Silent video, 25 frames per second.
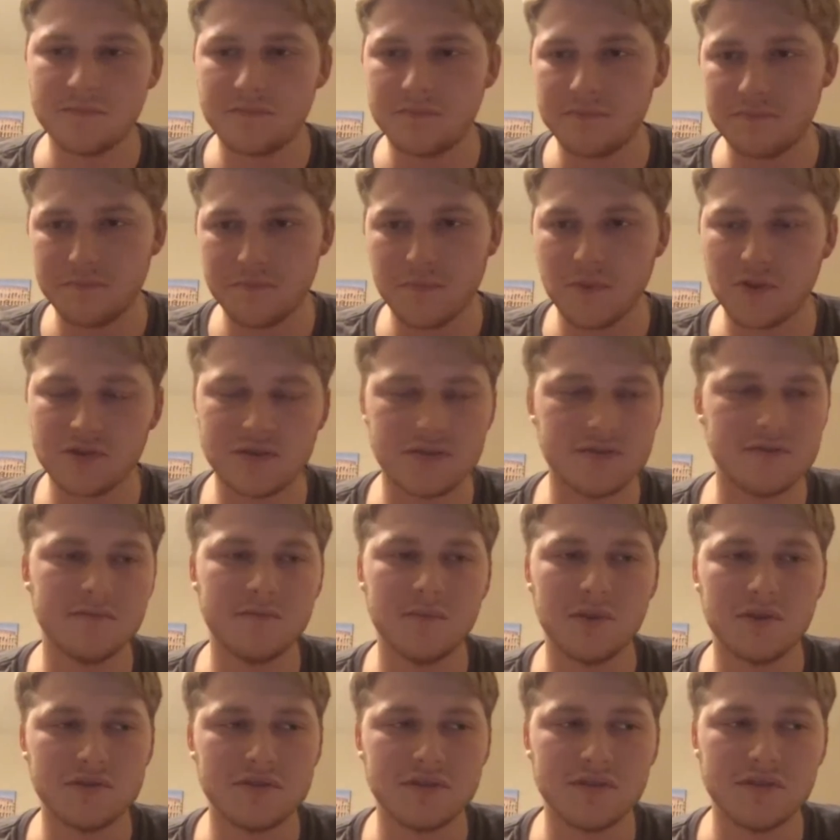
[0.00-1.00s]

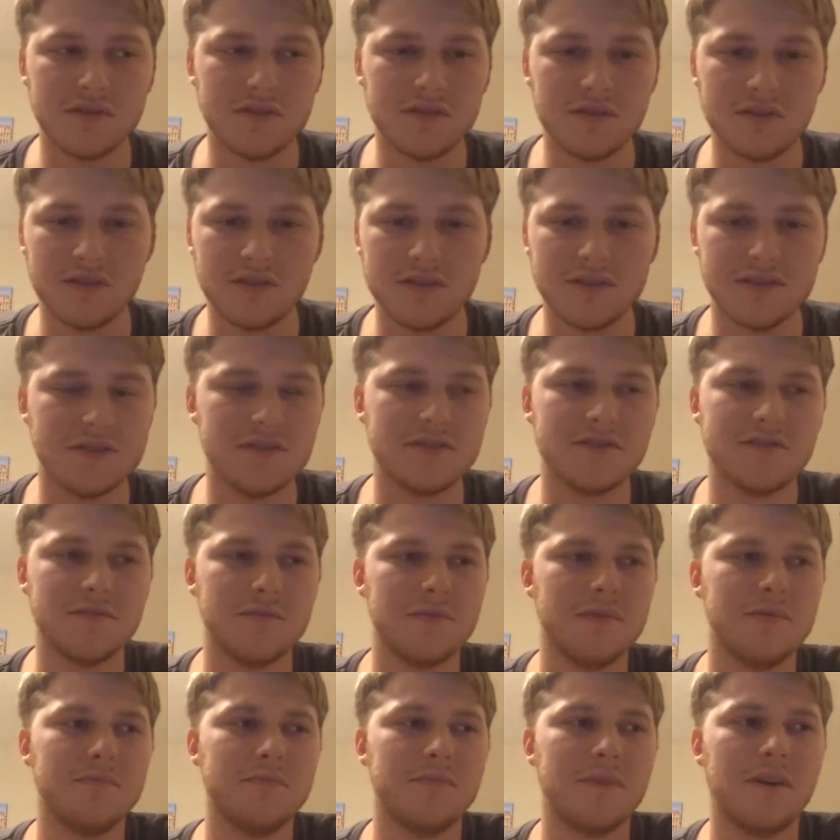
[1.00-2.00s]
Most of your listeners should
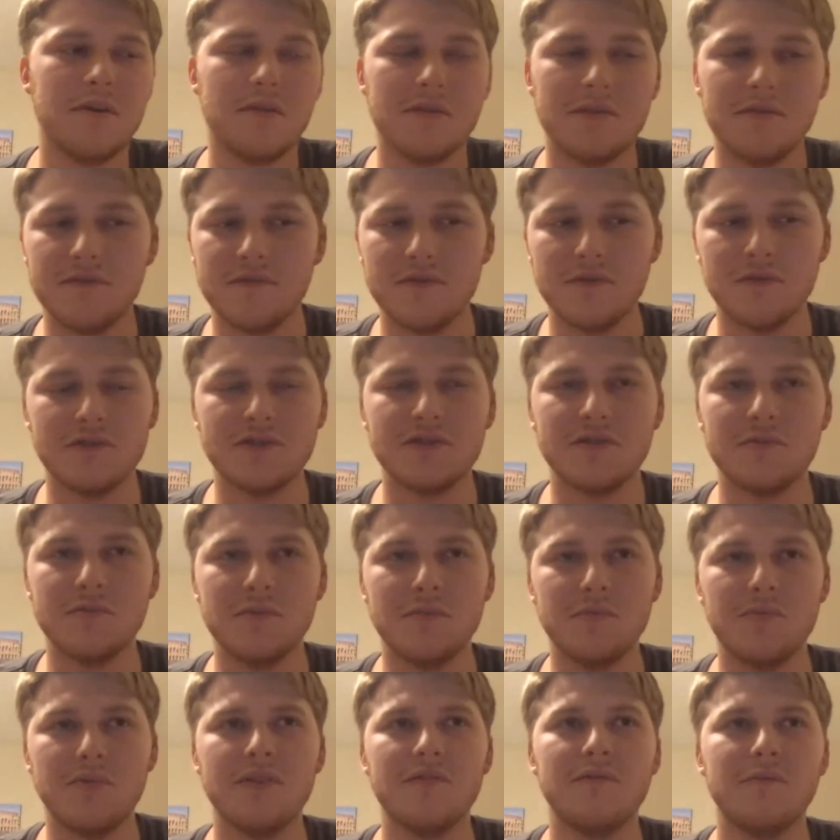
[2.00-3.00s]
be, or viewers should be
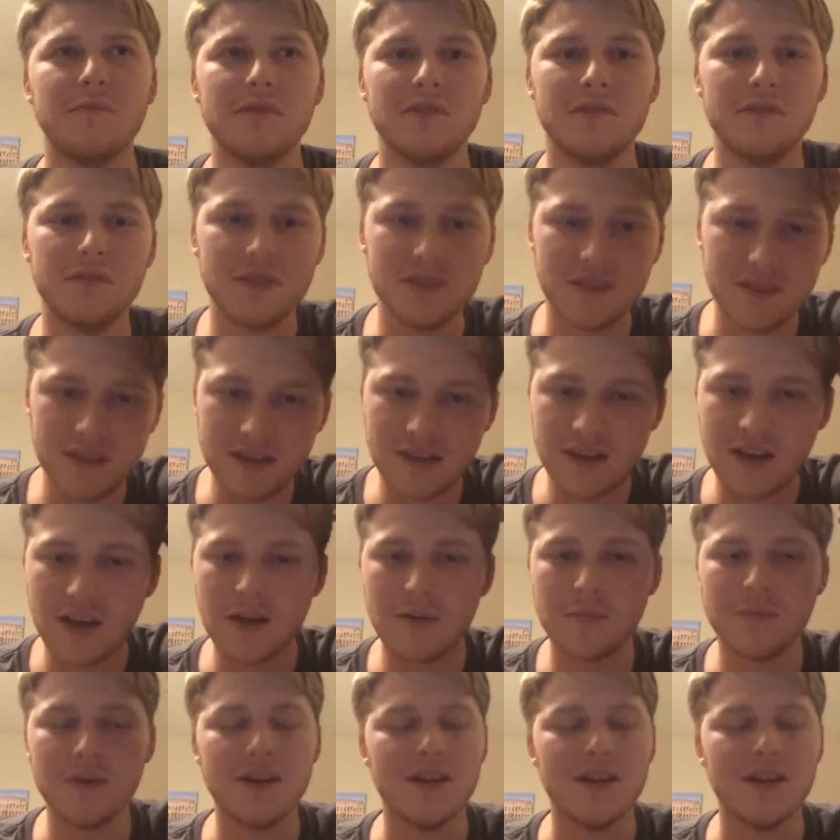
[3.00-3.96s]
pretty familiar with GitHub.